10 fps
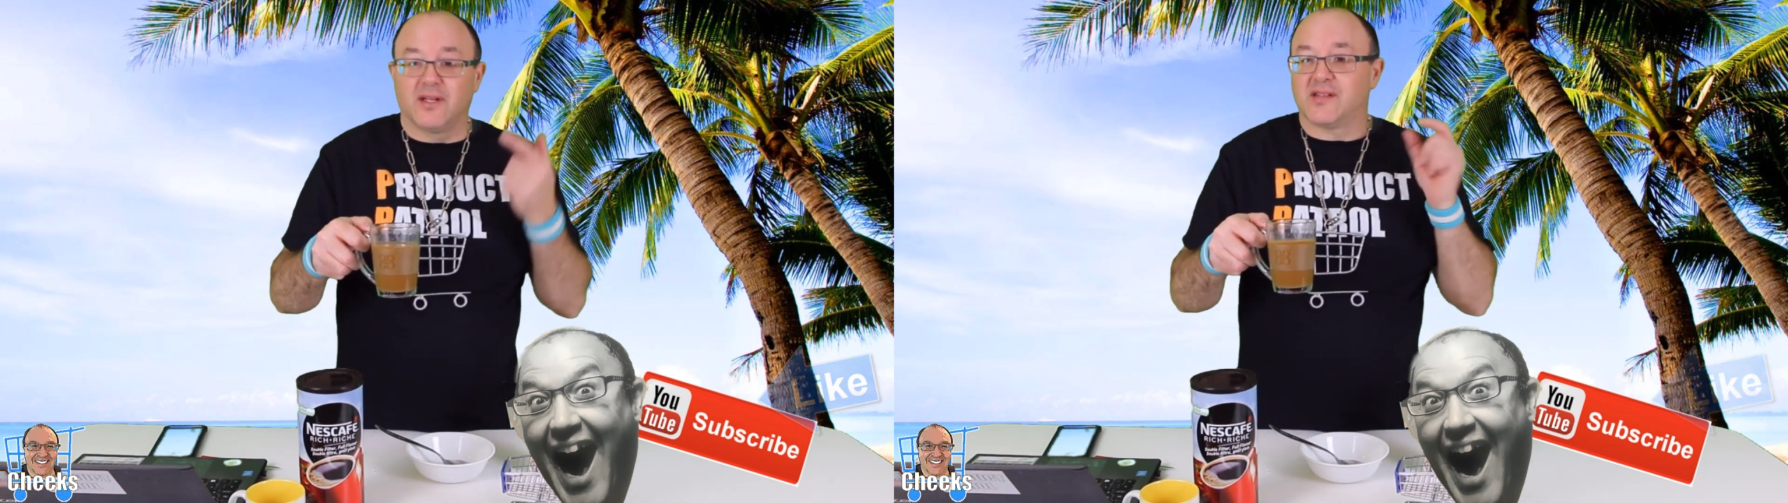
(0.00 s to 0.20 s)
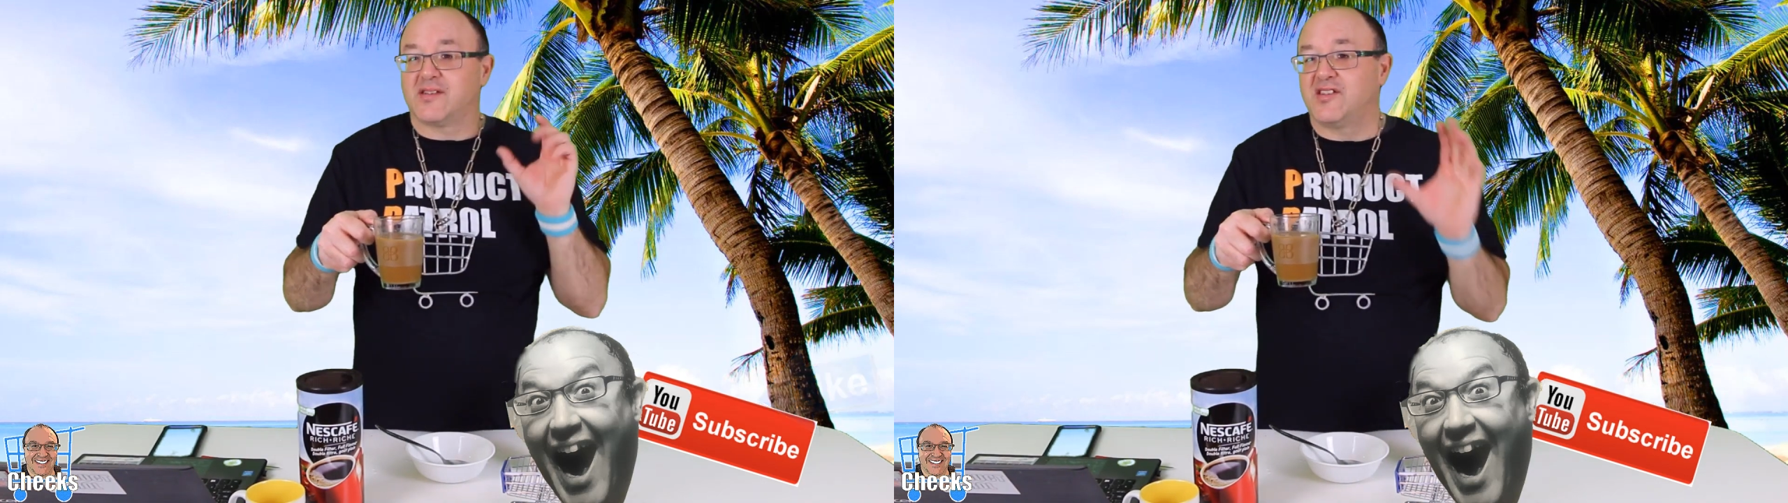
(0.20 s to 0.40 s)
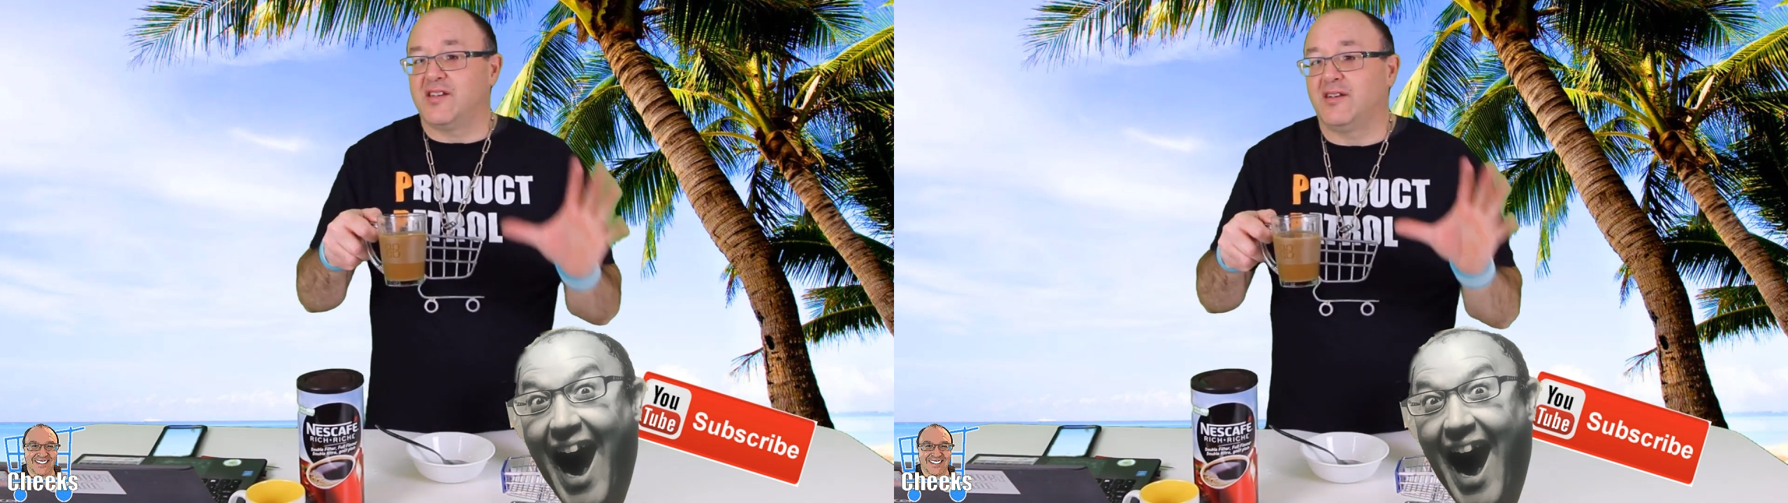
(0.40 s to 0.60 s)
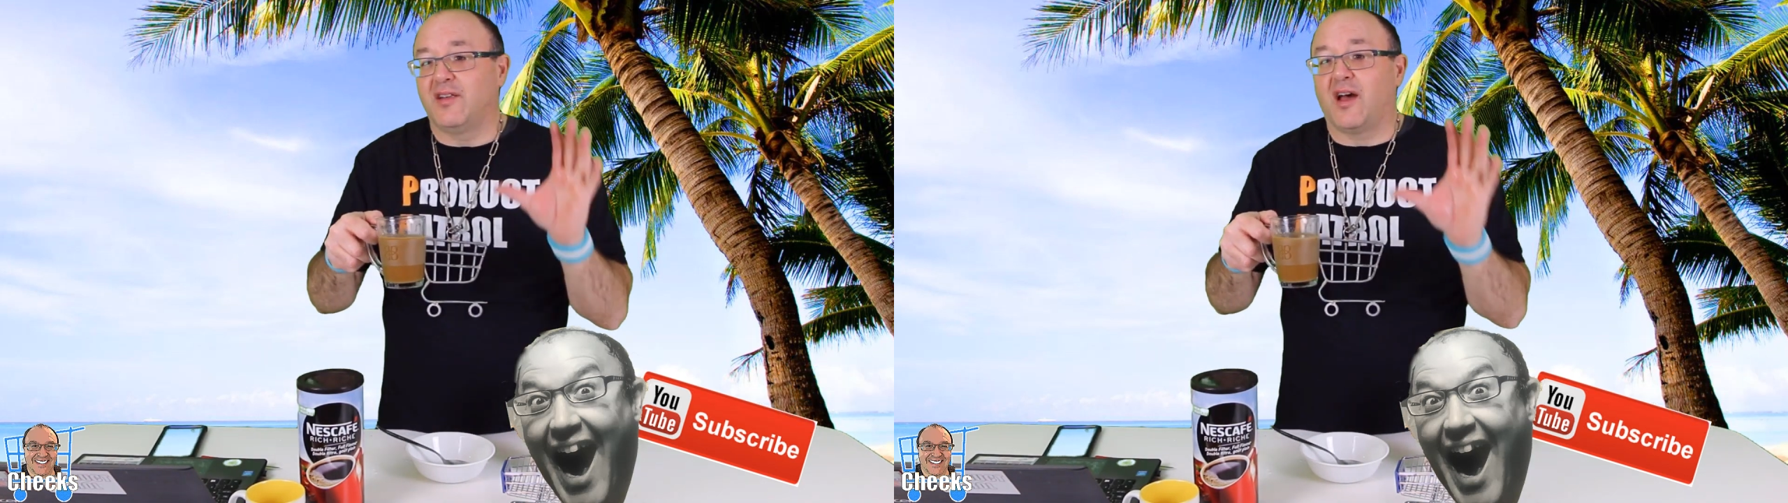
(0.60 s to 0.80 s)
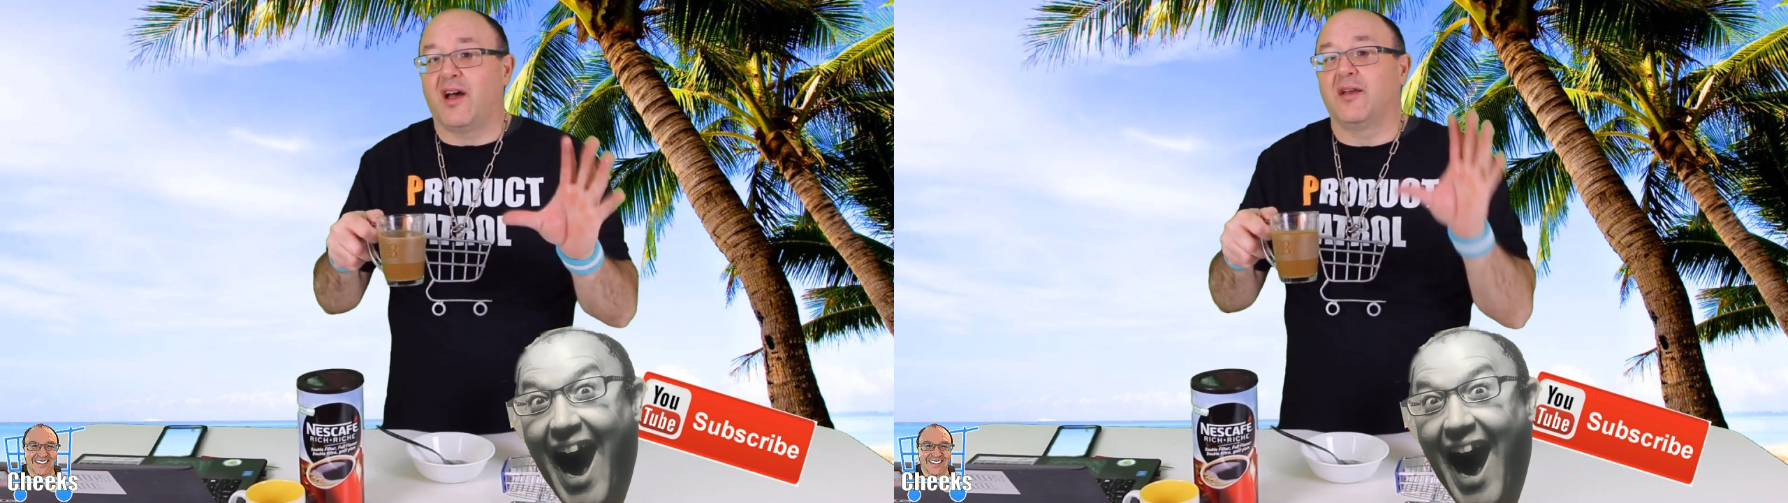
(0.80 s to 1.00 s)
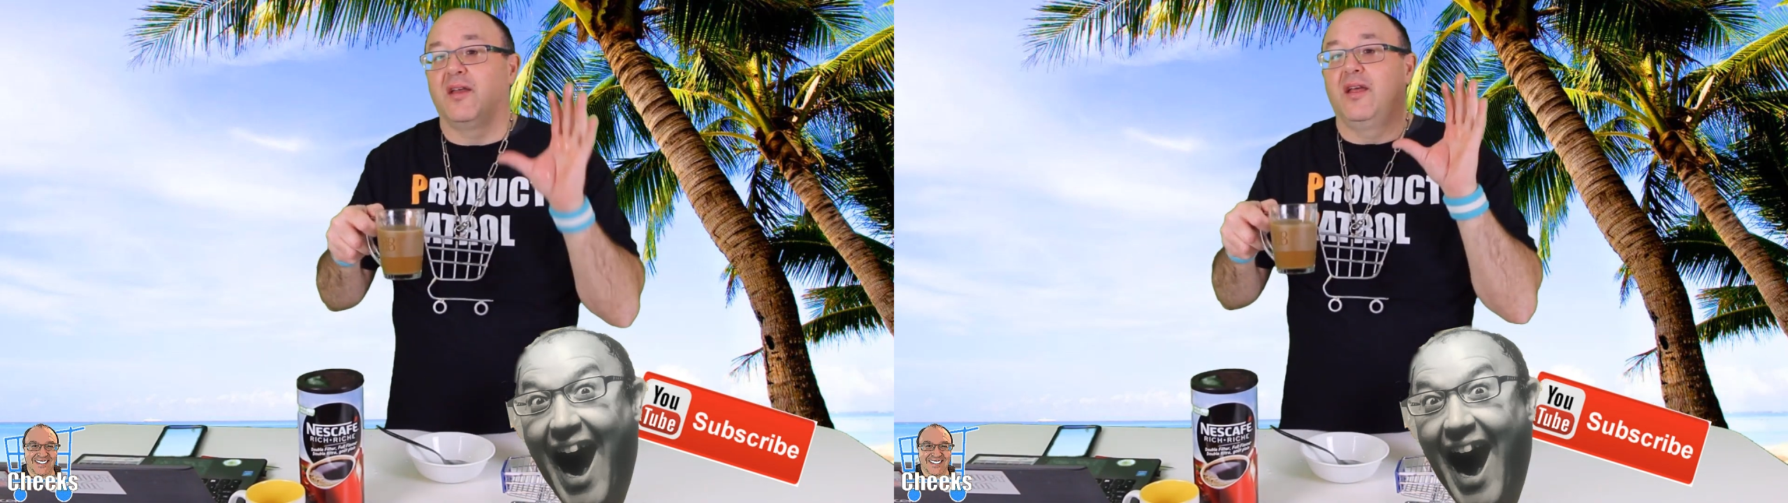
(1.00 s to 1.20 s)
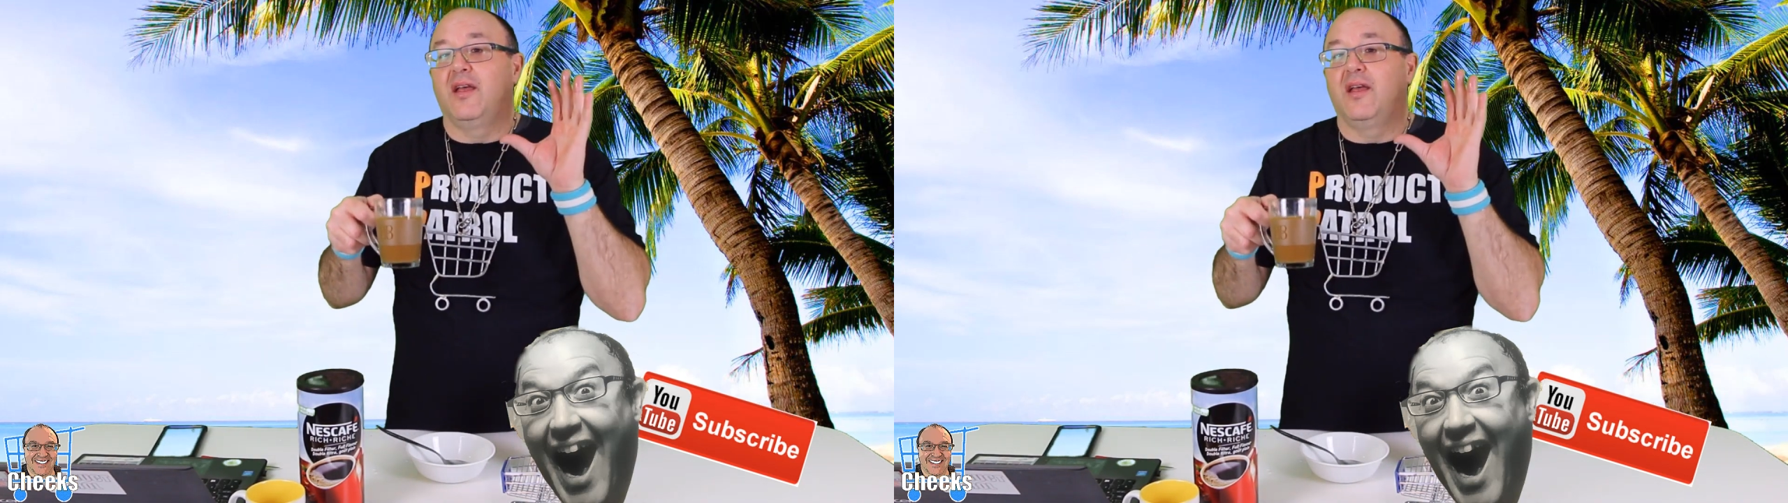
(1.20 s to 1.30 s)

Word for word: it's still not